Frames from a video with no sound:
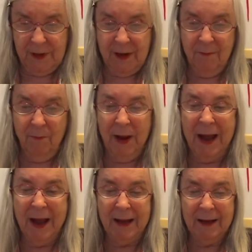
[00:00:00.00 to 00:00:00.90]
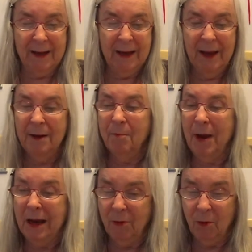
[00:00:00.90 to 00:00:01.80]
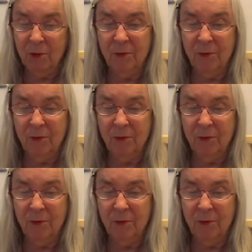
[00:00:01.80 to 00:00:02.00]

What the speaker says: and back and backward.